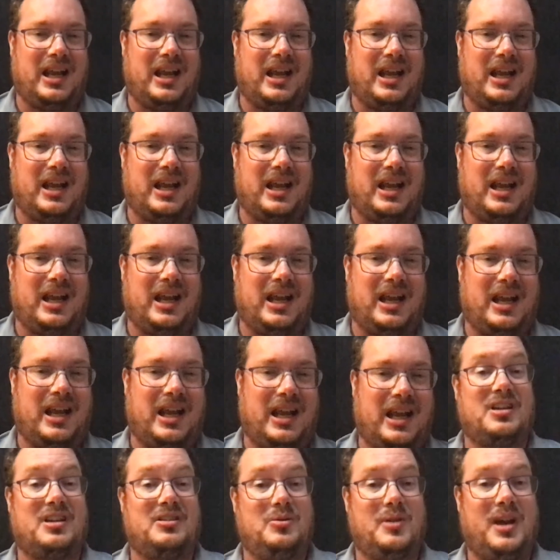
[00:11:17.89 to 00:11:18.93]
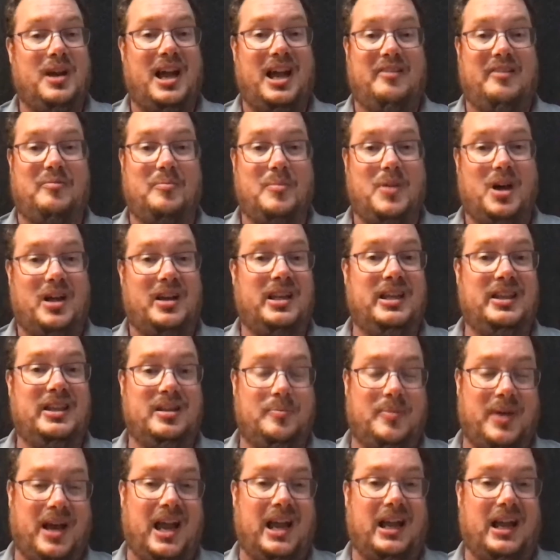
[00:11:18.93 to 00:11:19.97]
And then all of a sudden you have money in
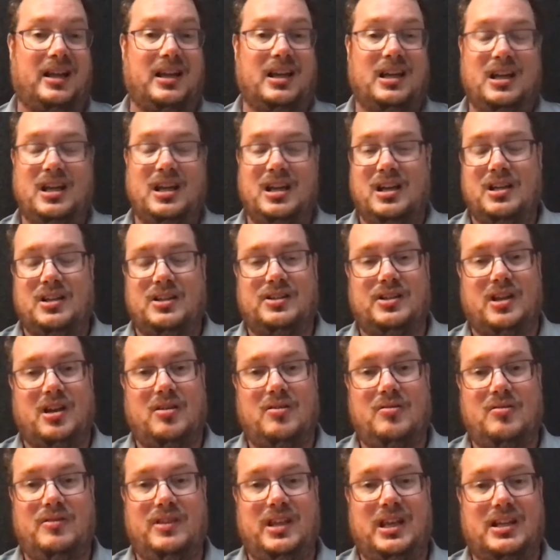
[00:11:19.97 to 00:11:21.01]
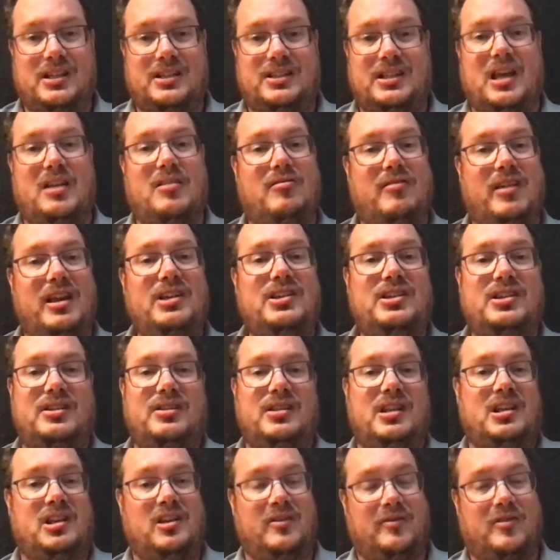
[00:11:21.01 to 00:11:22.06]
the bank. So the
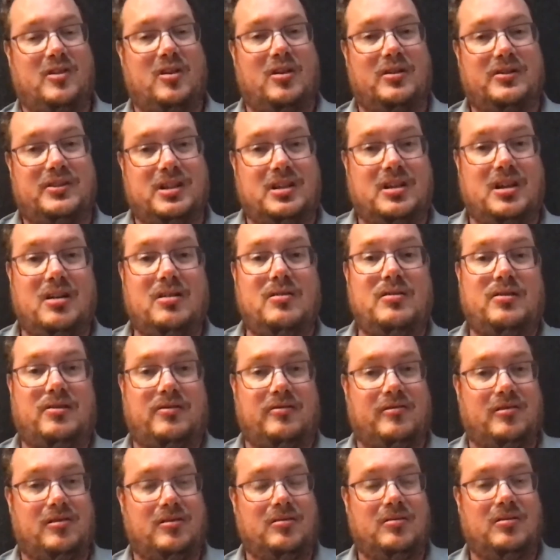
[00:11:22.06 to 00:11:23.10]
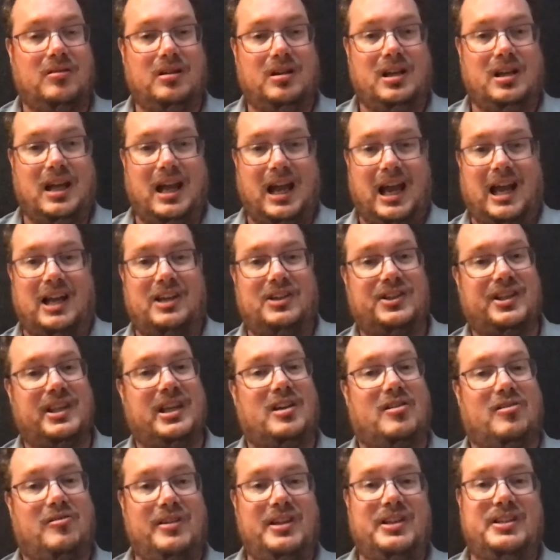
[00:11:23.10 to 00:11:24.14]
acceleration that you've got to go through
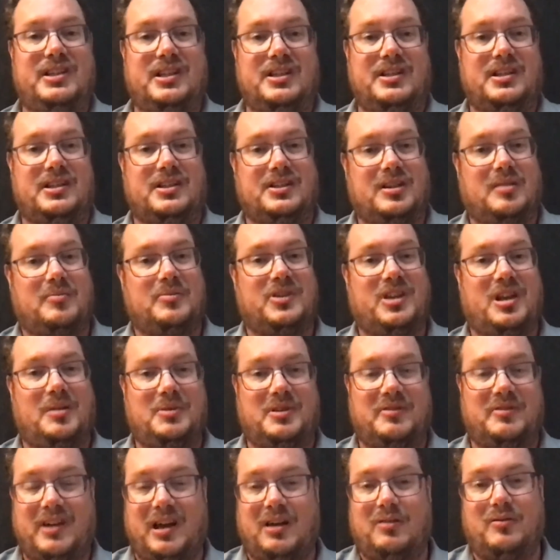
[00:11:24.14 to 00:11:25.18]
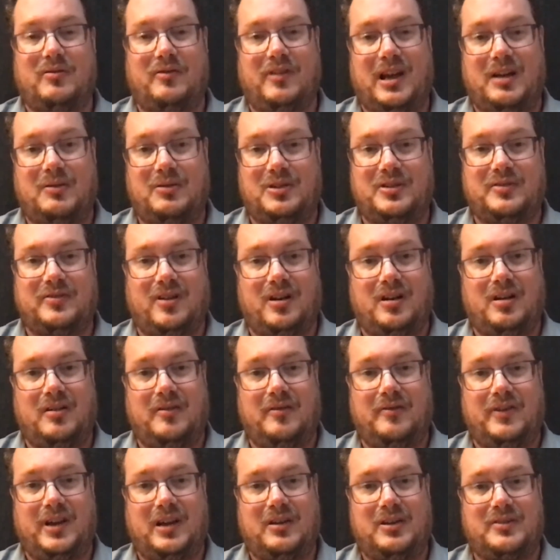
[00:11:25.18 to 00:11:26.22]
actually increases. And sometimes founders
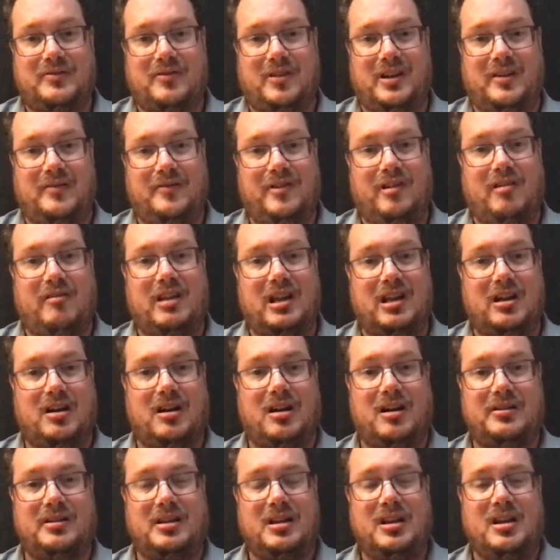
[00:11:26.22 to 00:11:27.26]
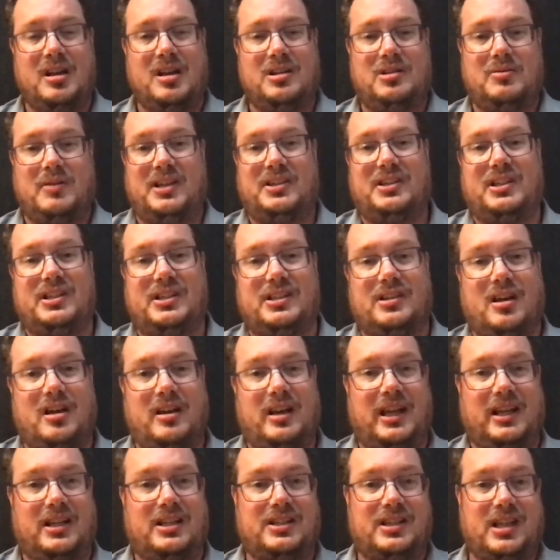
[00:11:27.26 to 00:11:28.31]
find it very hard to actually
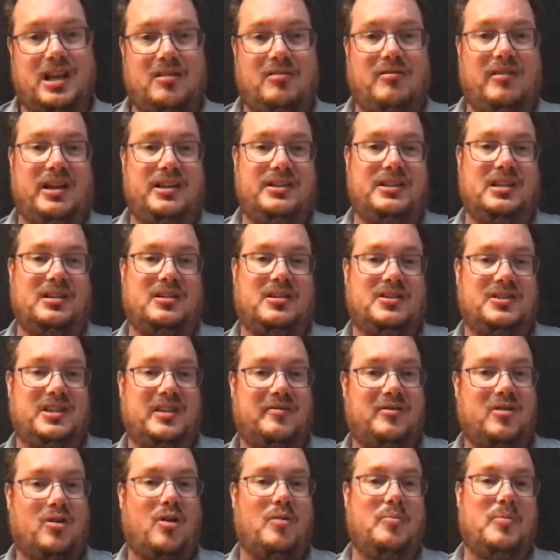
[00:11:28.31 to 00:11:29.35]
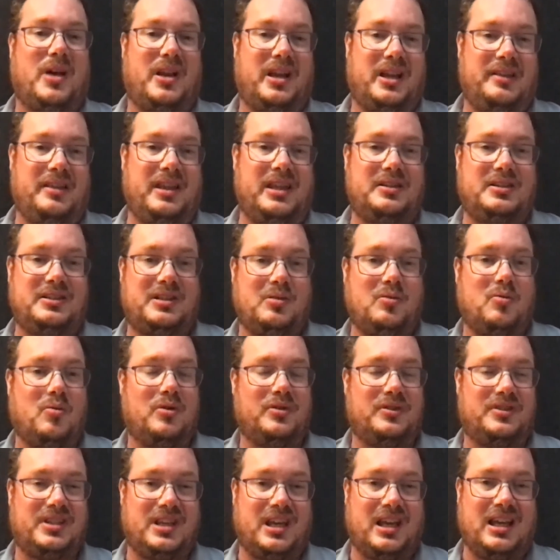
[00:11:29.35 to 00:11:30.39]
start accelerating because they've got money. They still
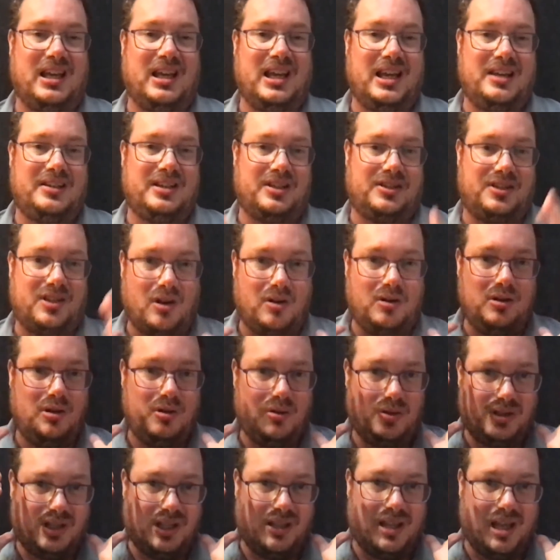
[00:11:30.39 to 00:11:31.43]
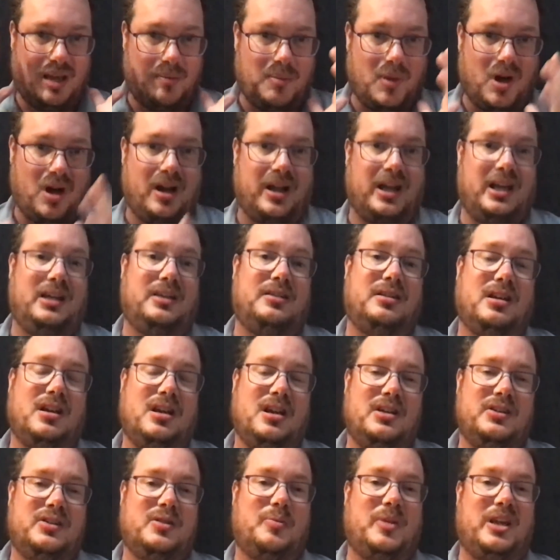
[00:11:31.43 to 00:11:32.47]
they're so used in their mind
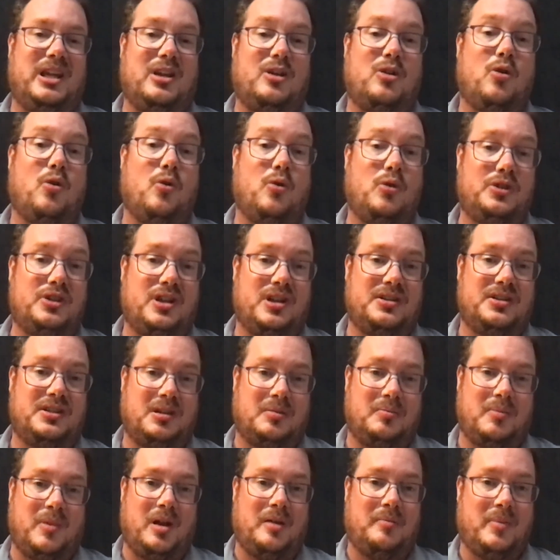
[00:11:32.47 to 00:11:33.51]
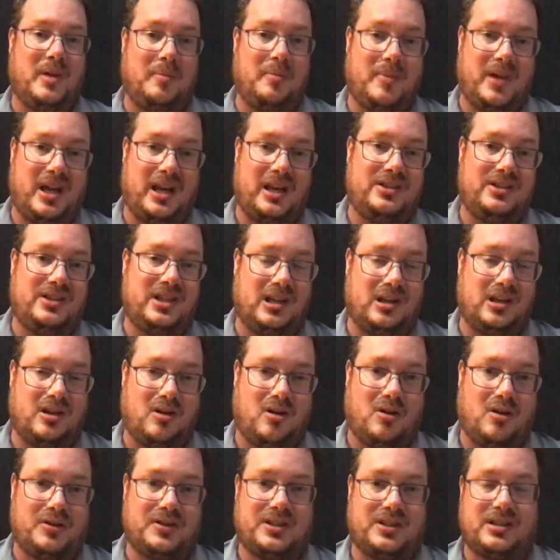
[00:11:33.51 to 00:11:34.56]
to being cautious and managing
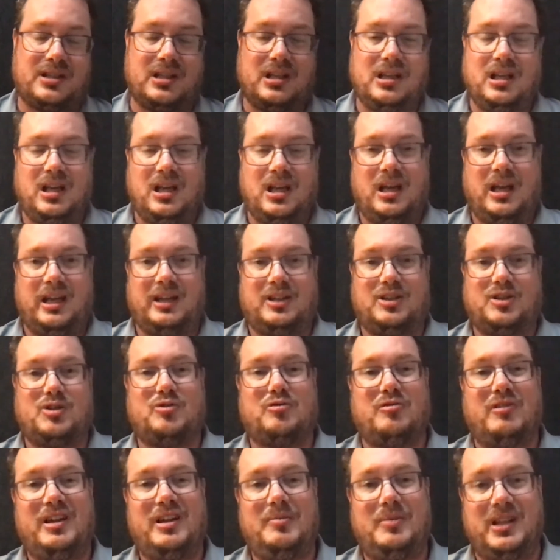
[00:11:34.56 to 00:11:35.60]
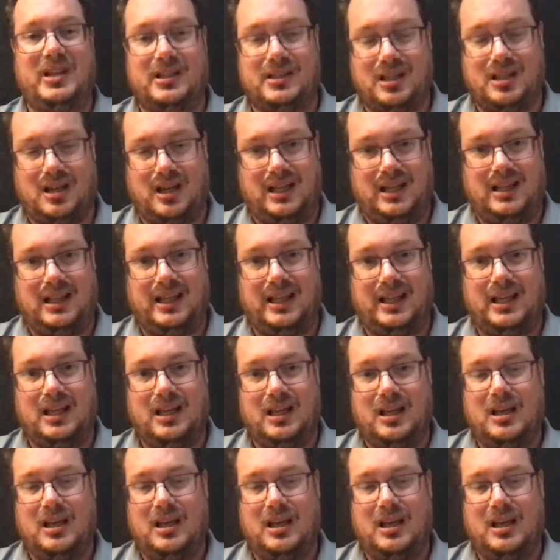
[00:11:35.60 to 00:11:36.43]
costs extremely tightly.